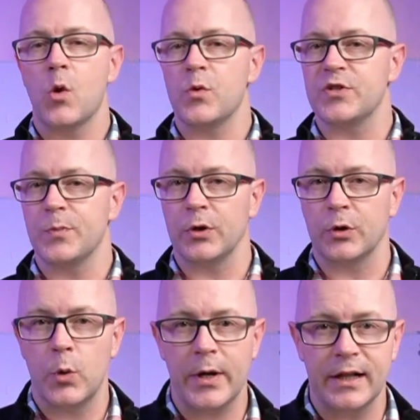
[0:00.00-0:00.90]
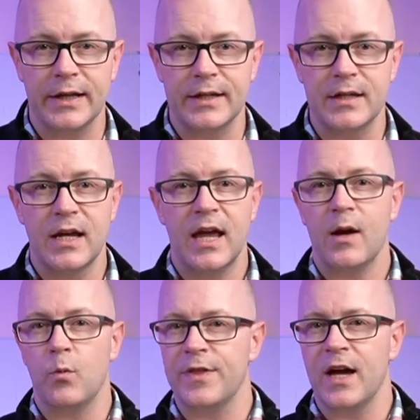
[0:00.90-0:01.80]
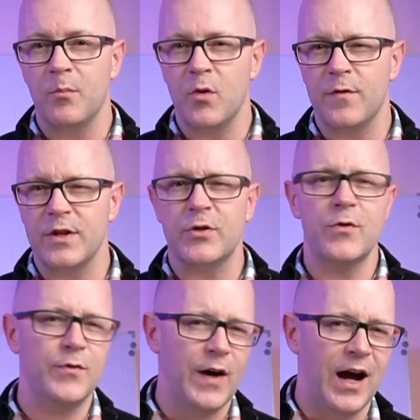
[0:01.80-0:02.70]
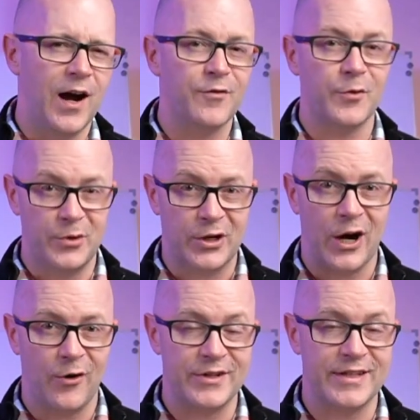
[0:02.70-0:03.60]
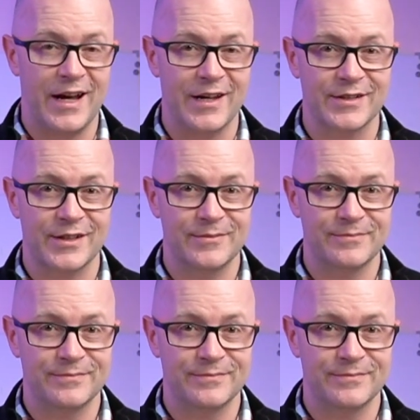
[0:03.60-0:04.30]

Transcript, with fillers: respond quickly, without moving too far from your current task.